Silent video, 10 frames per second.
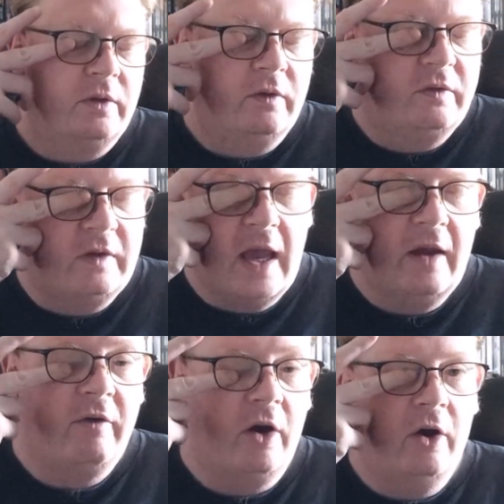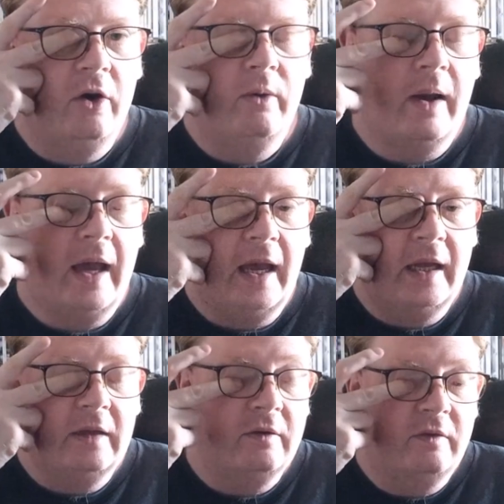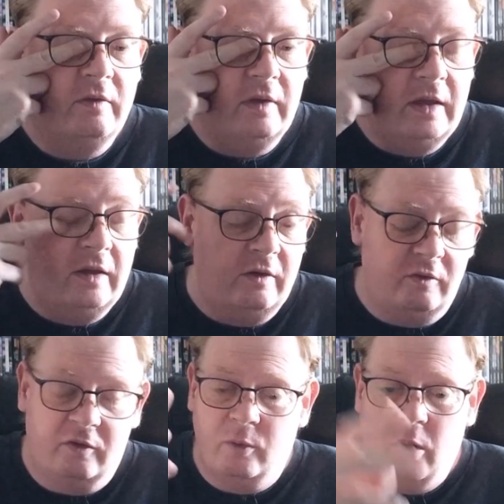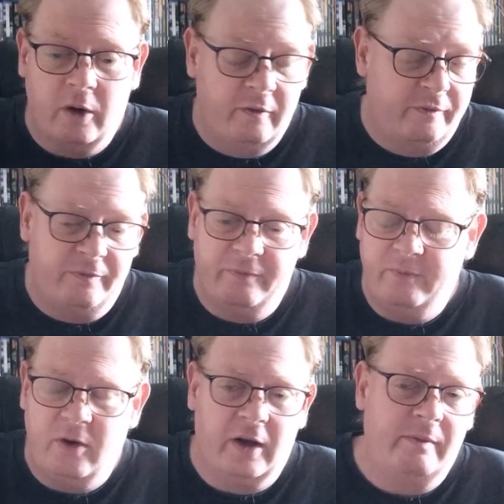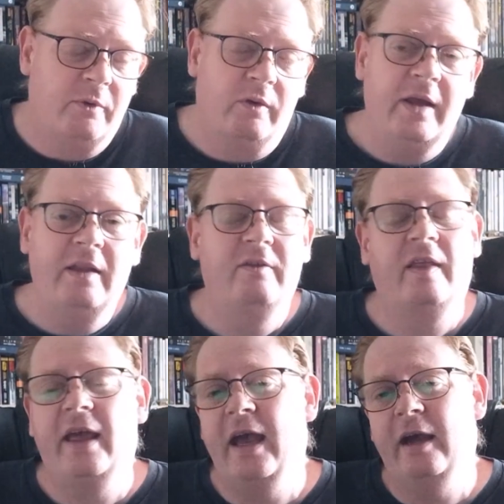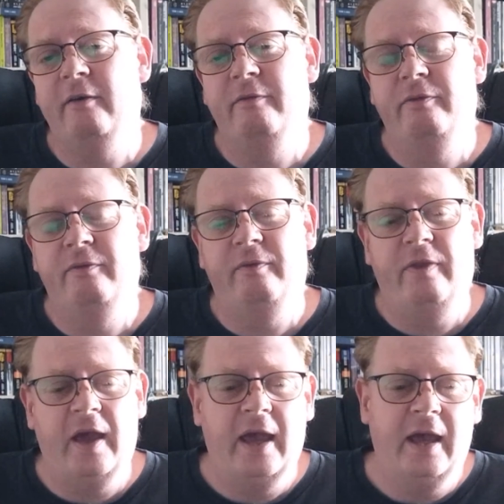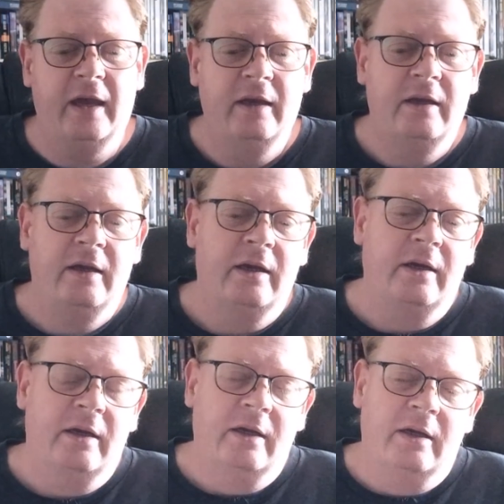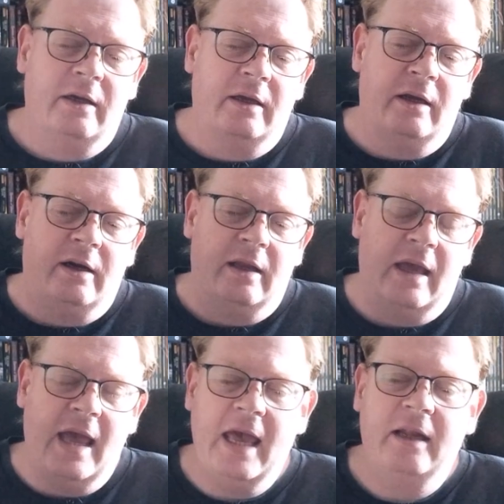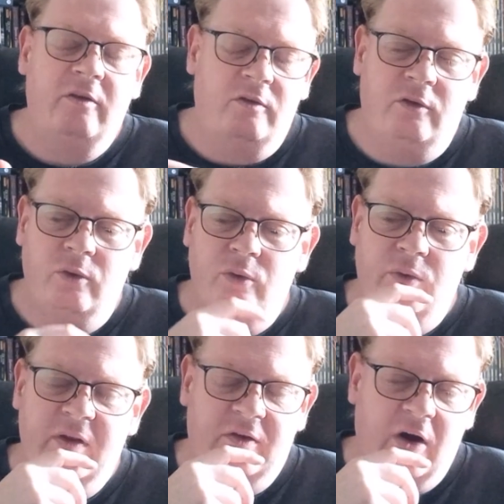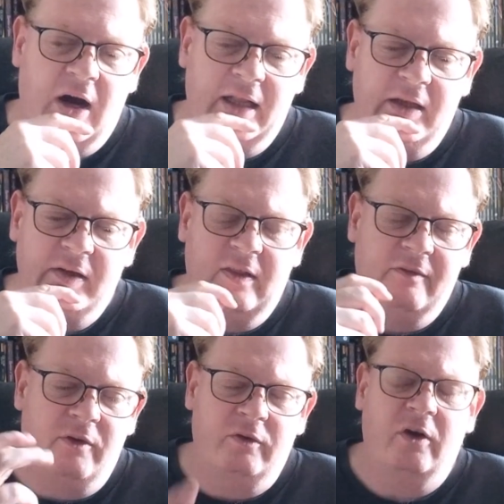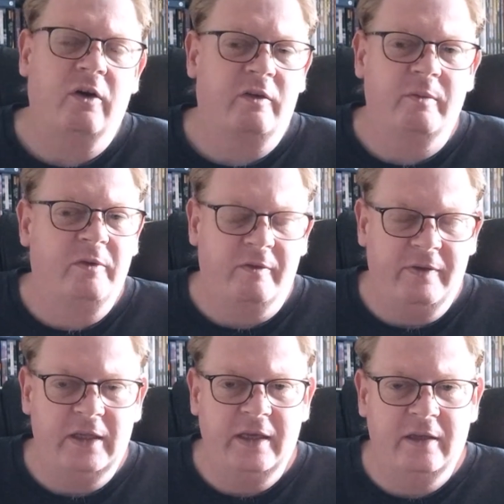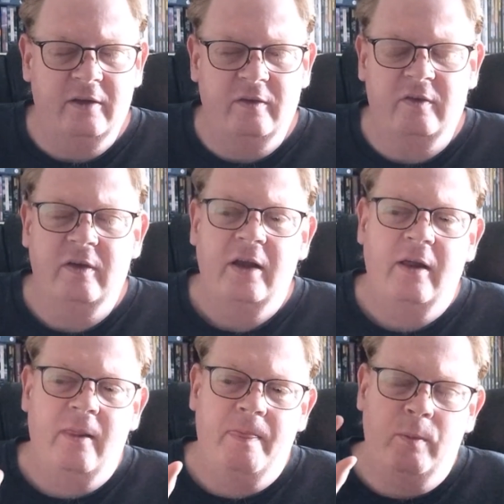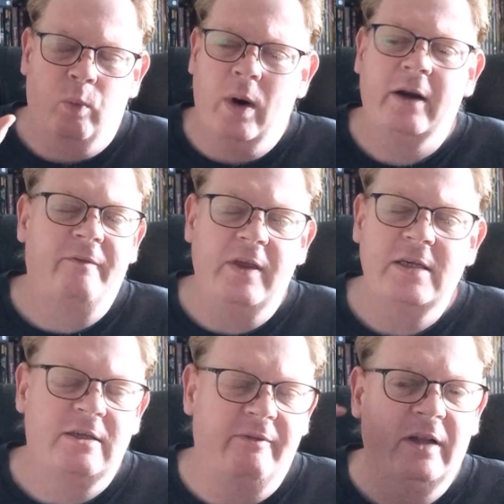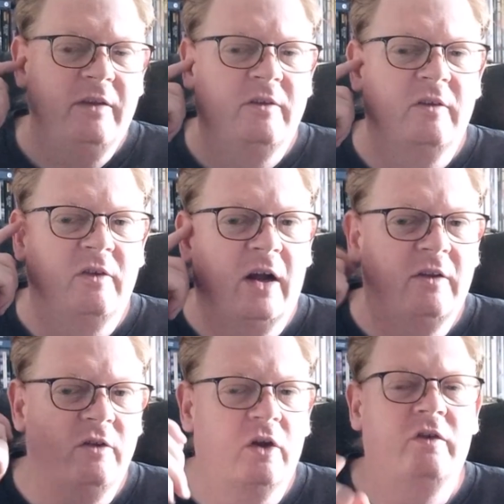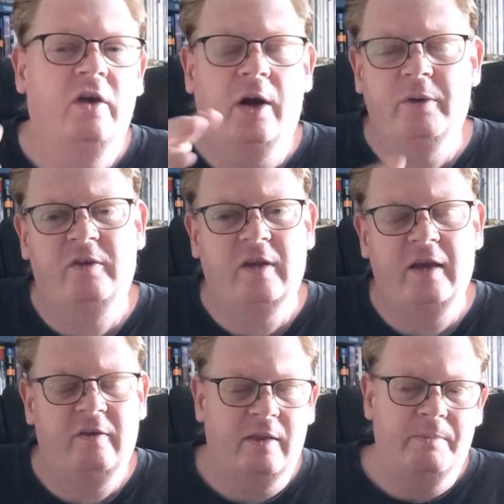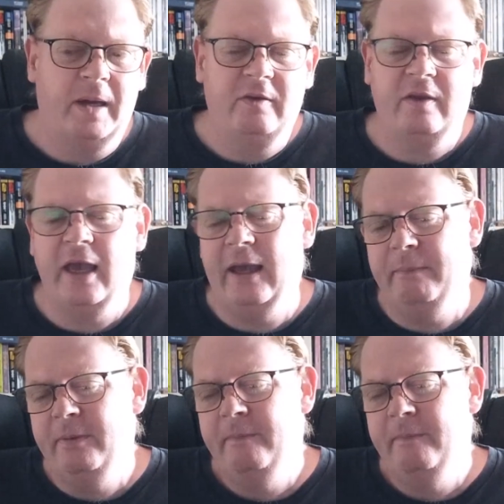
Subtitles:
Scarecrow and the squad of kind of Marines they have there head to this island. They've also got some civilians. One of these civilians decides not to go and stays at the base camp.